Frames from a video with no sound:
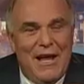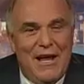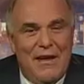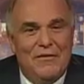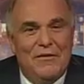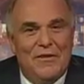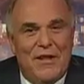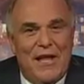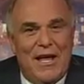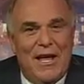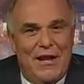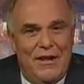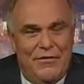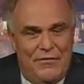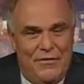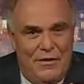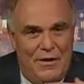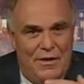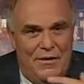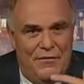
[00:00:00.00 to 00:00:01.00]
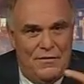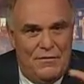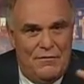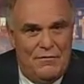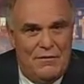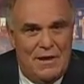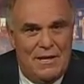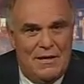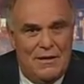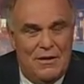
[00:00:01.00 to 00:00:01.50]
after that, if you
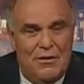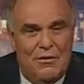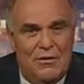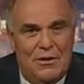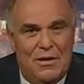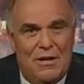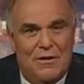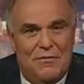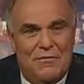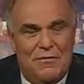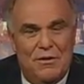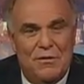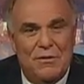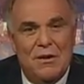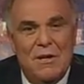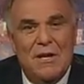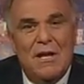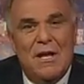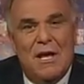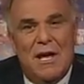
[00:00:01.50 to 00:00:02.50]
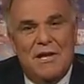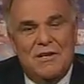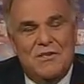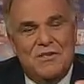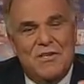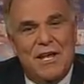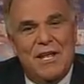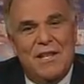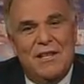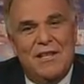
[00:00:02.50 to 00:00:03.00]
read the whole interview, I
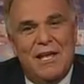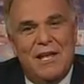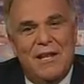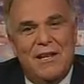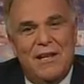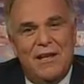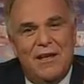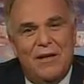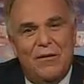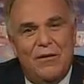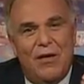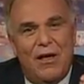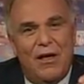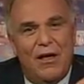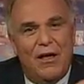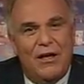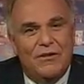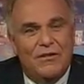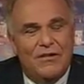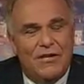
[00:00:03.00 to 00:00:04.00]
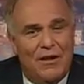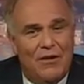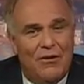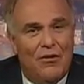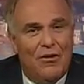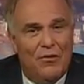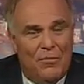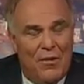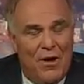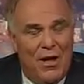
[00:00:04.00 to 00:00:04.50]
said that
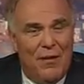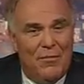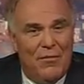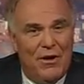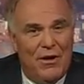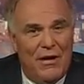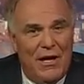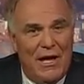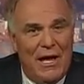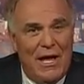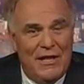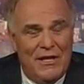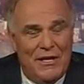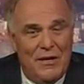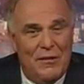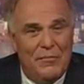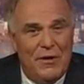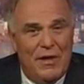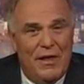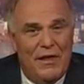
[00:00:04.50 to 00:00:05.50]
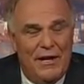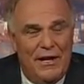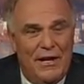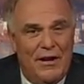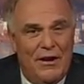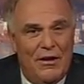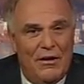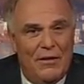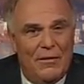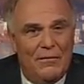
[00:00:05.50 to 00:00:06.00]
Senator Obama had the ability
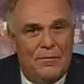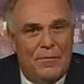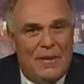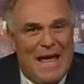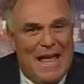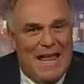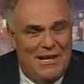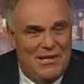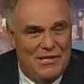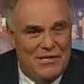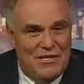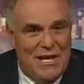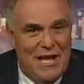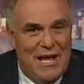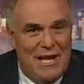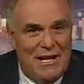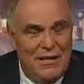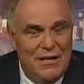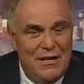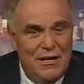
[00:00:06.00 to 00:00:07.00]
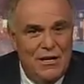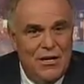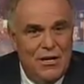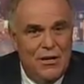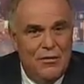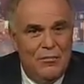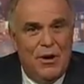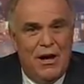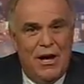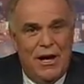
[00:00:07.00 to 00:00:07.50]
to balance that
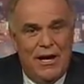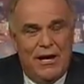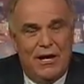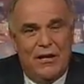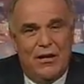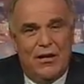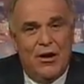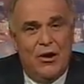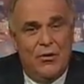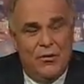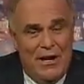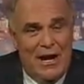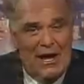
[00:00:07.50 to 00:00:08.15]
by going